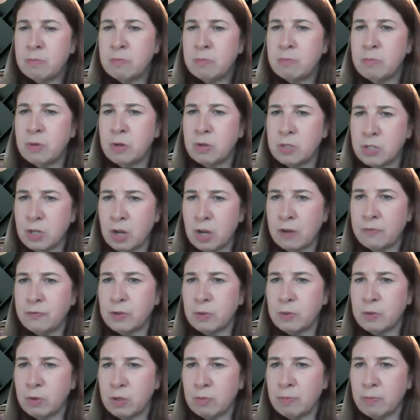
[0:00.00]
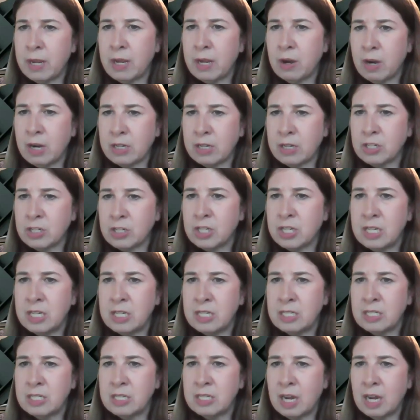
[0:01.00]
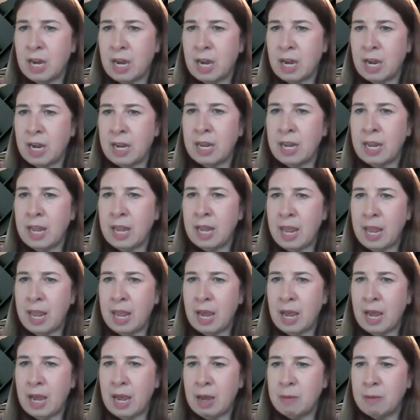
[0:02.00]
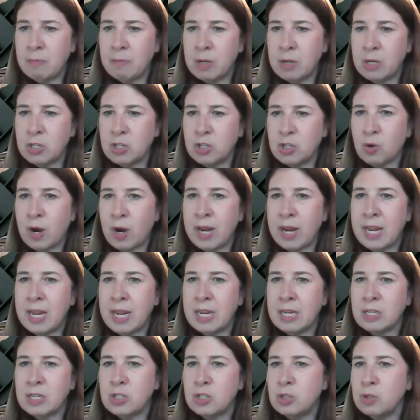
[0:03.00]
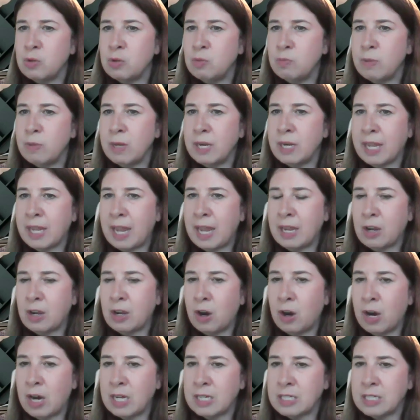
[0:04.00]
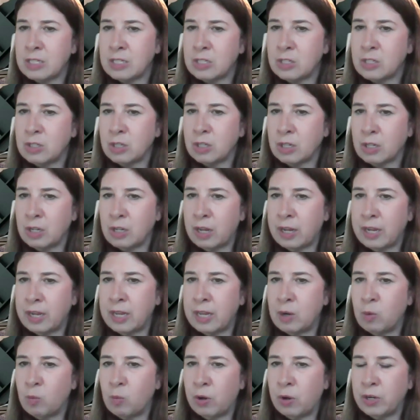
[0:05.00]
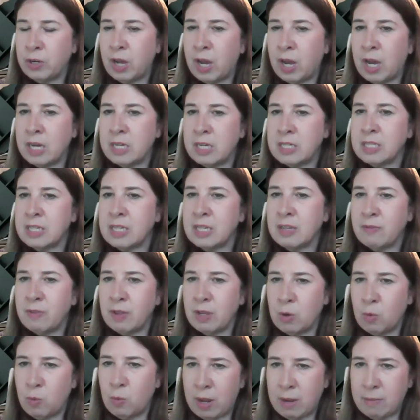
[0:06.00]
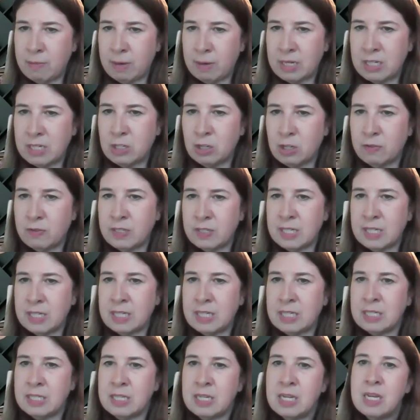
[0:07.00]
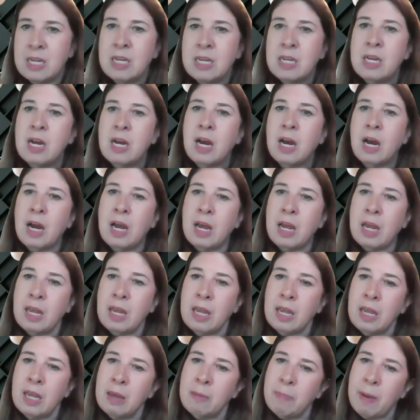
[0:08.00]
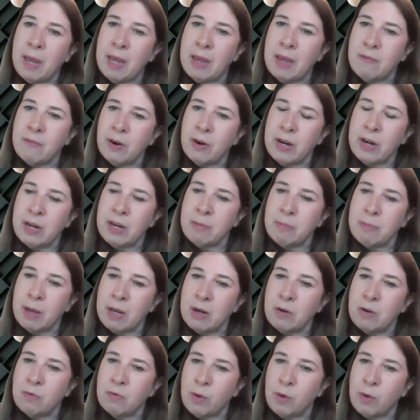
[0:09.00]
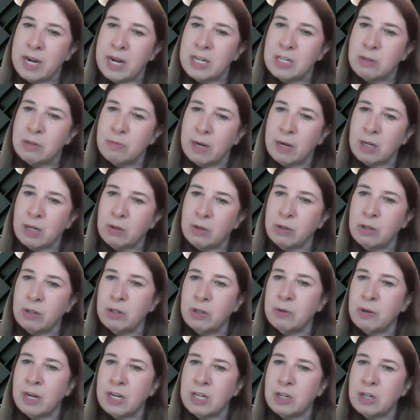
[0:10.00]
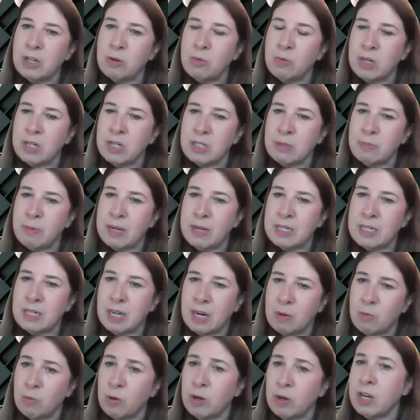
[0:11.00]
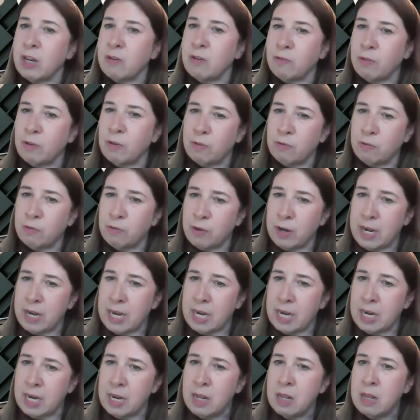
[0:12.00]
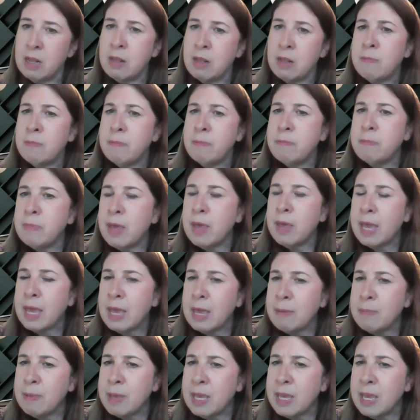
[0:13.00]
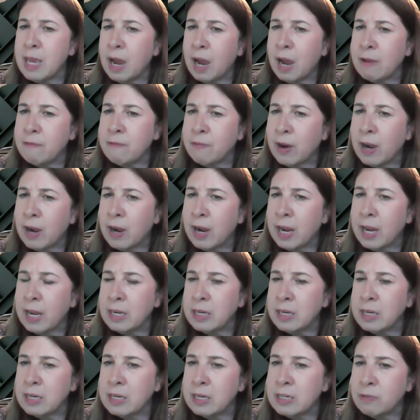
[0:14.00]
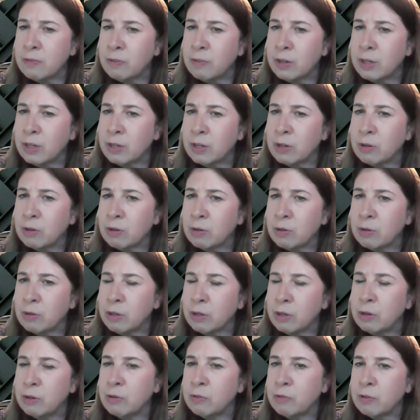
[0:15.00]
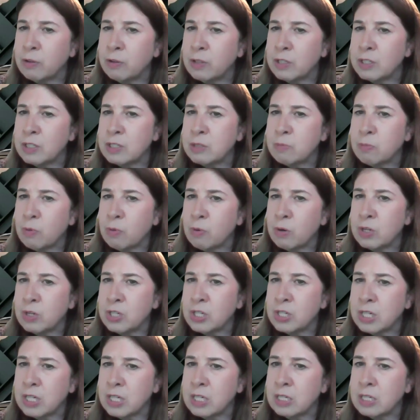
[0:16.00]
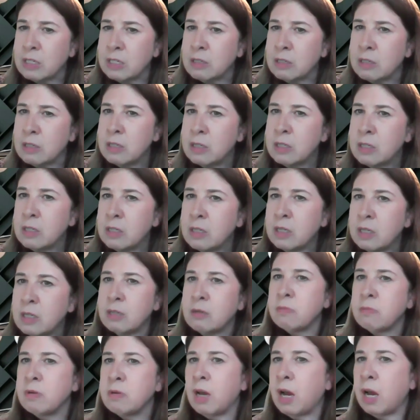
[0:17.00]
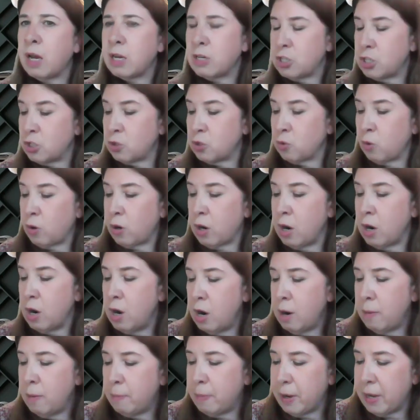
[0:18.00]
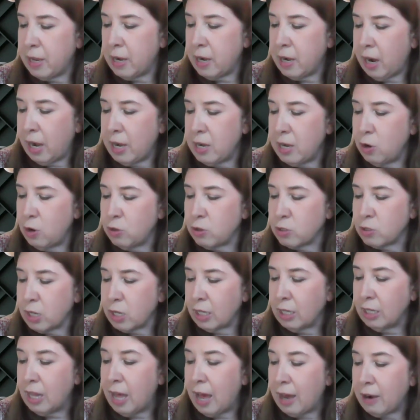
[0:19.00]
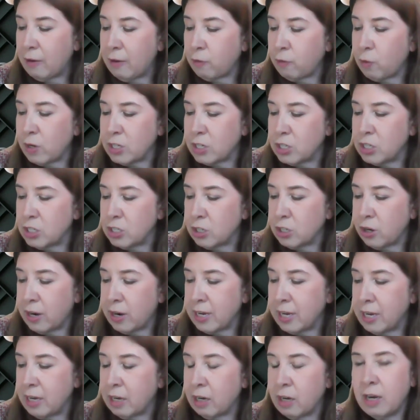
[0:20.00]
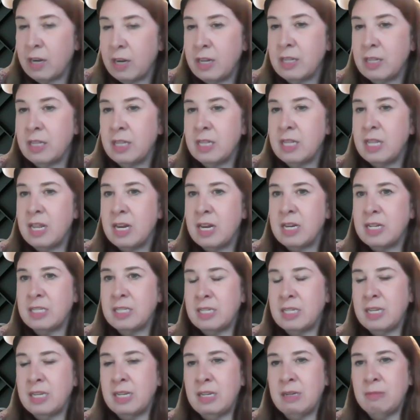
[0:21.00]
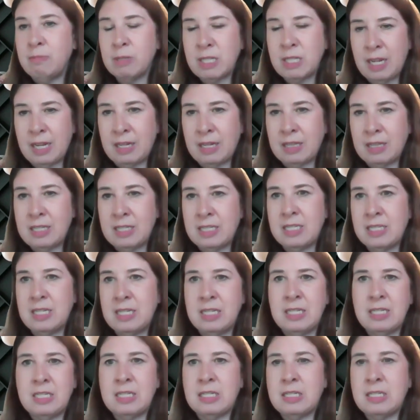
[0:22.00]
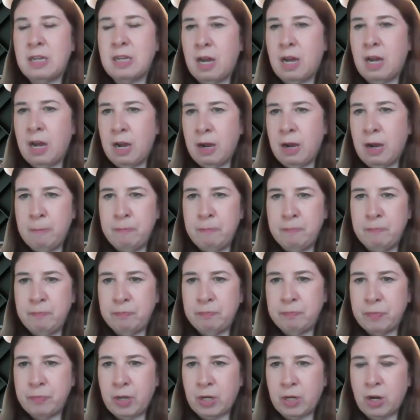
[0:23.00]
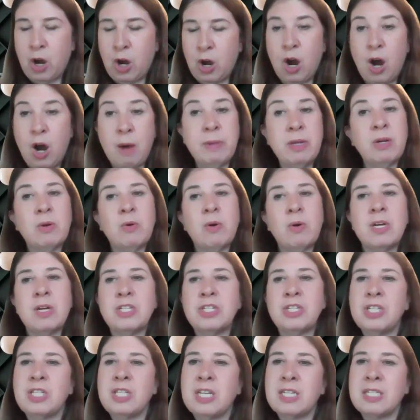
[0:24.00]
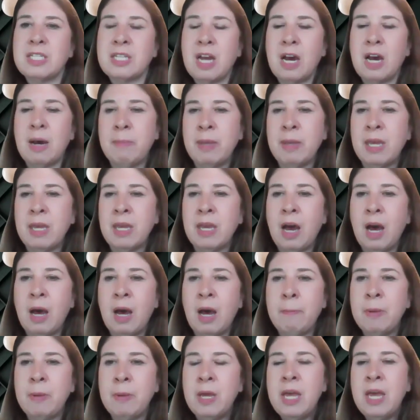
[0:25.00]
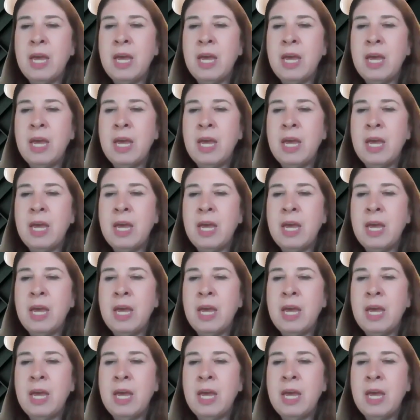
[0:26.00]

Most often with my auctions, I am trying to mitigate costs to the client while not giving away my services. I pay a very competitive rate to my crew and I don't want to spend time working for free. Maybe I find a different crew for this portion. I'm not sure, but I know there's a lot of questions on here, and it seems like this is a common question that's coming up,